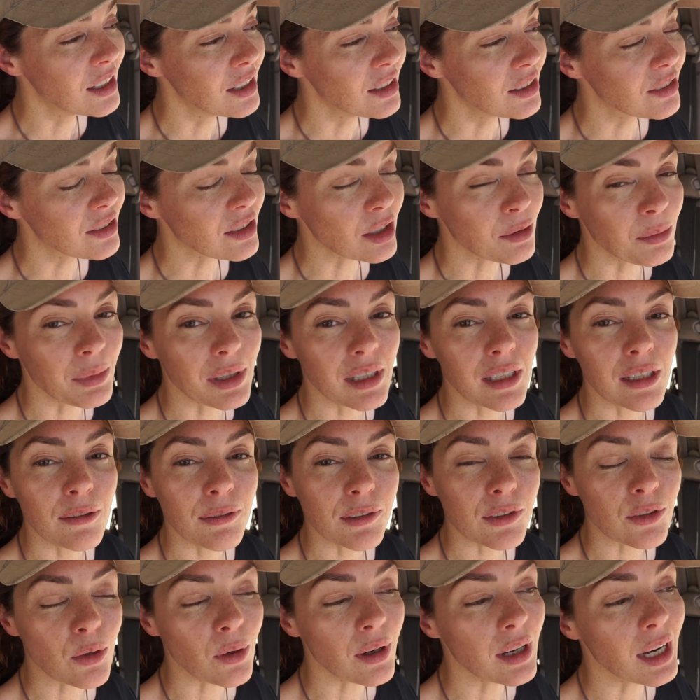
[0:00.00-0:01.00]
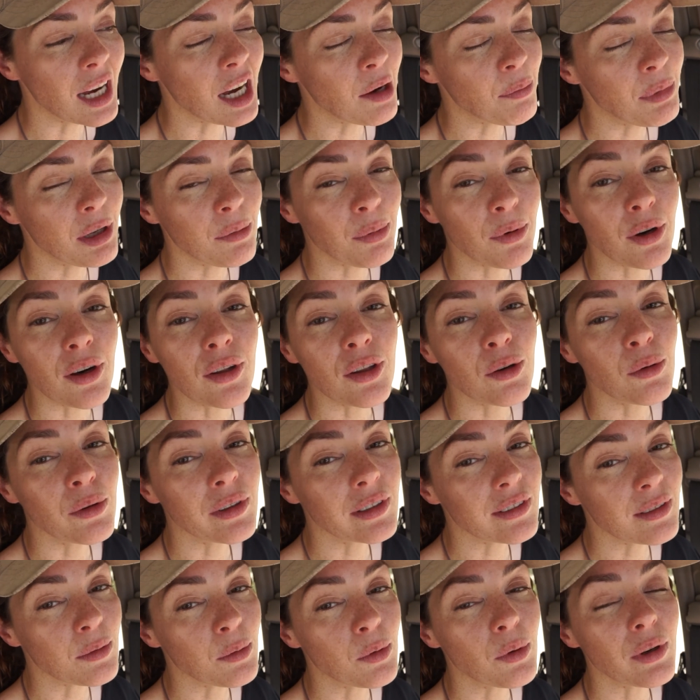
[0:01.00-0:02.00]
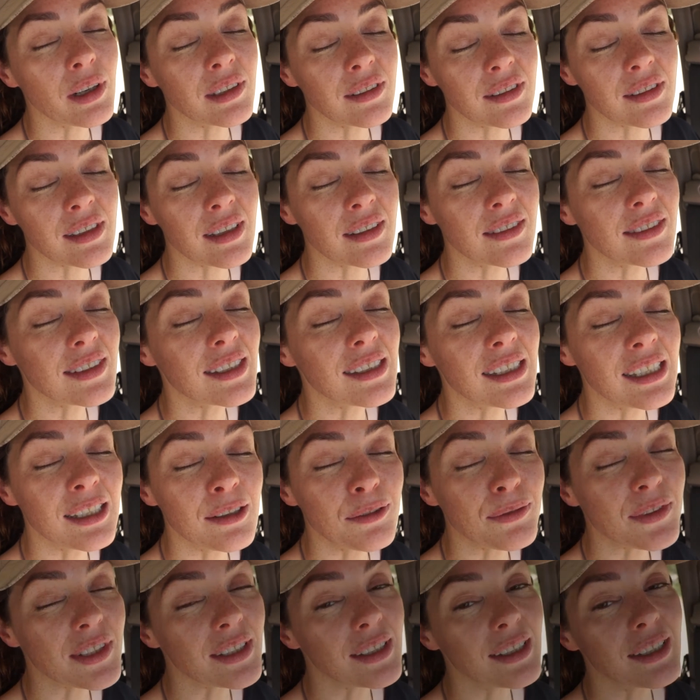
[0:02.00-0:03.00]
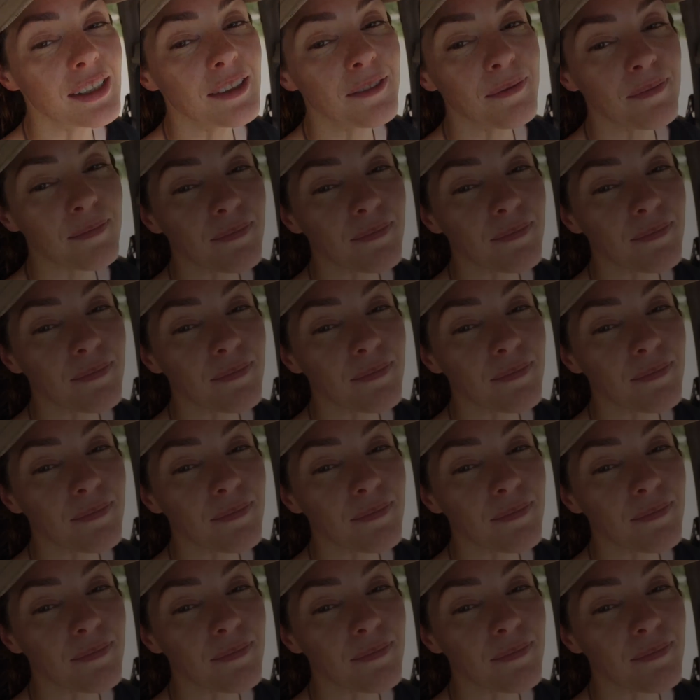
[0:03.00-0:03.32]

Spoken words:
So my liver's quite happy, but otherwise I'm quite sad to leave today.